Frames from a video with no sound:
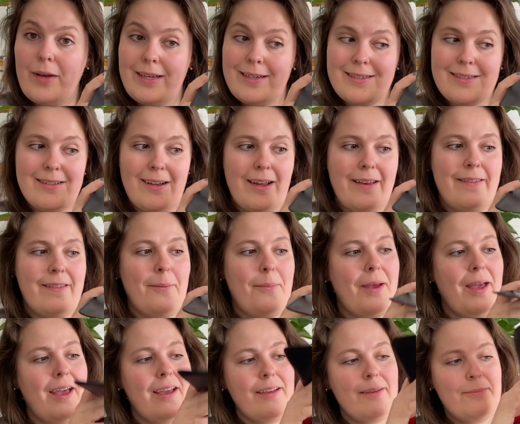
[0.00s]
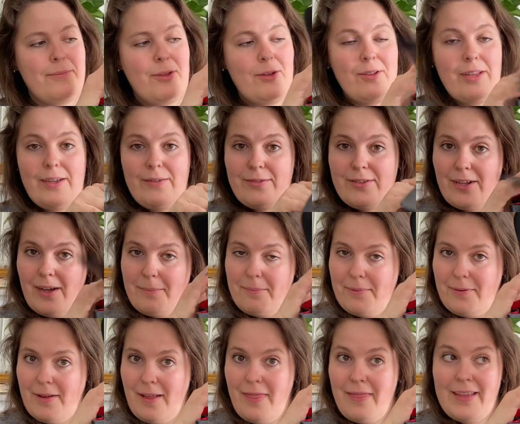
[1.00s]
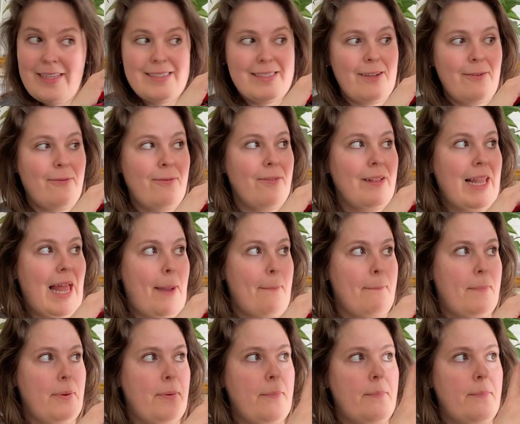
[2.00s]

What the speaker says: inside the bag, you lift up this flap.